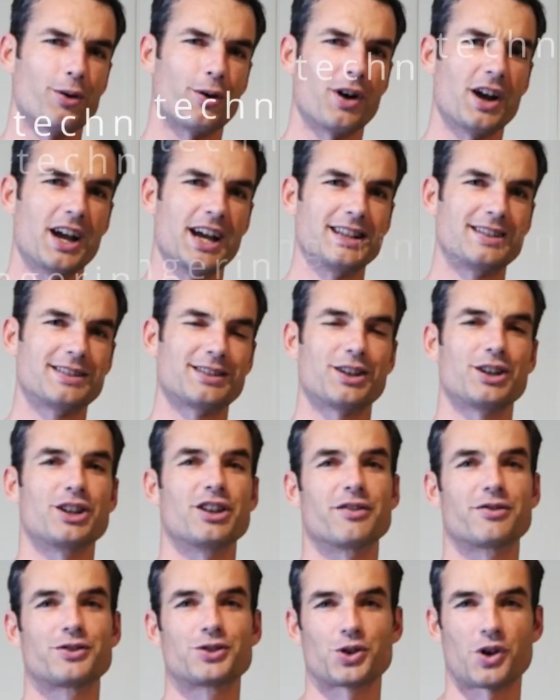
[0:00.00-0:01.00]
Alright, so
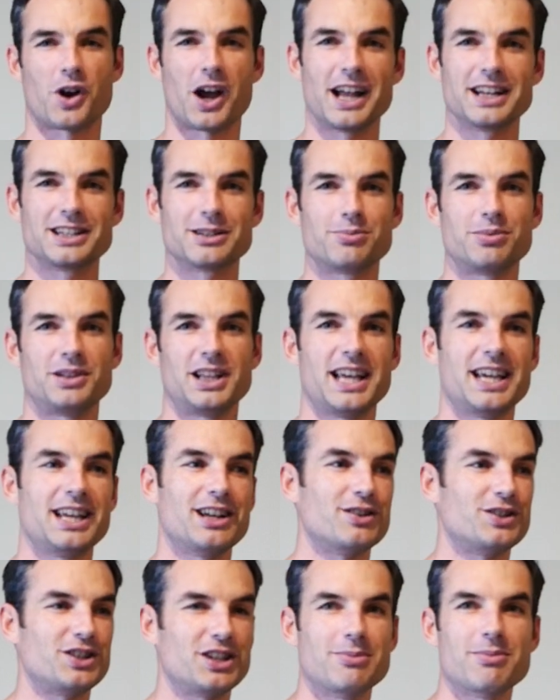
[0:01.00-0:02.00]
you've tried to play
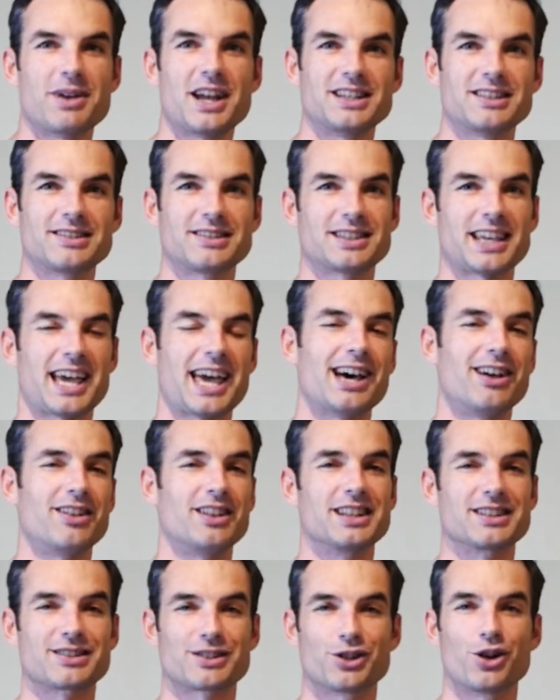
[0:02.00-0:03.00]
your G major scale
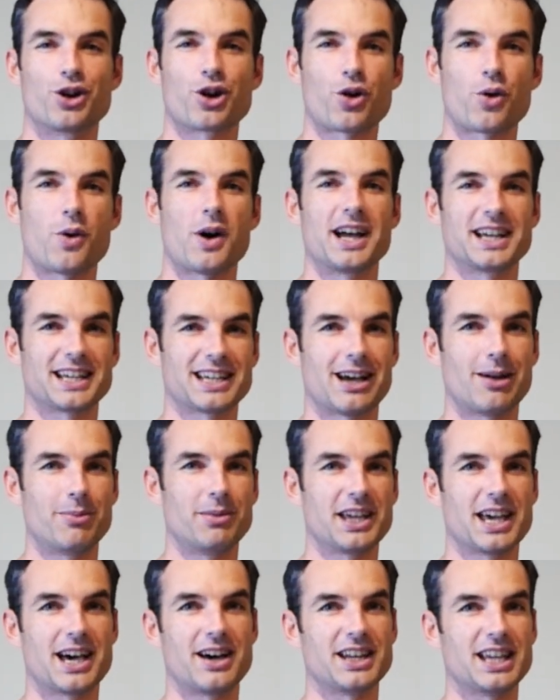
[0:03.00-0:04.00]
and it's not quite
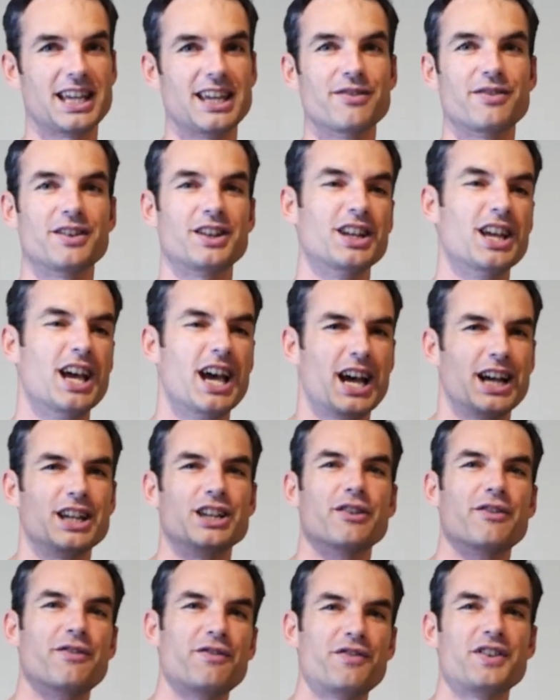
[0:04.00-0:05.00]
coming out even.
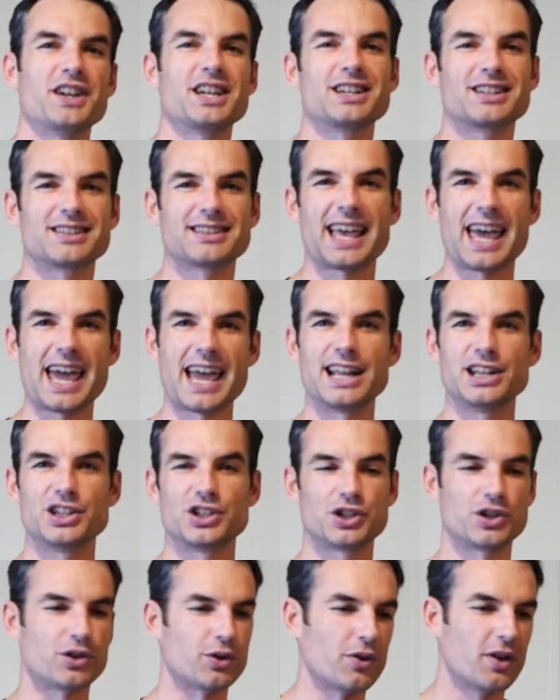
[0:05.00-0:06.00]
Your fingers
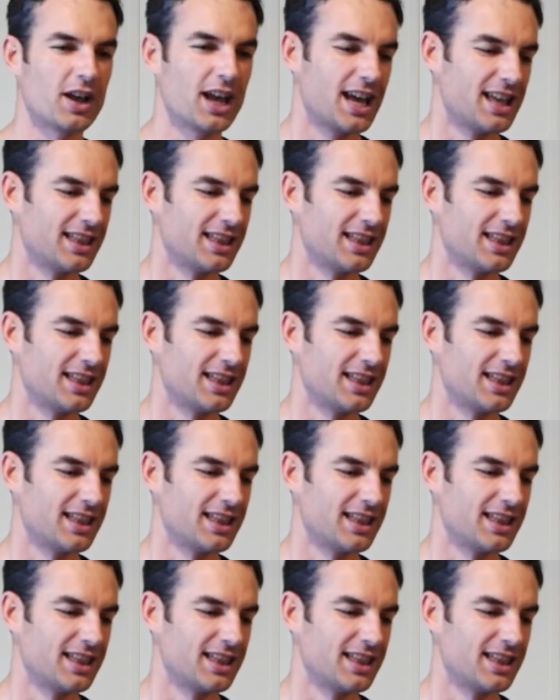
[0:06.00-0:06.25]
hate you.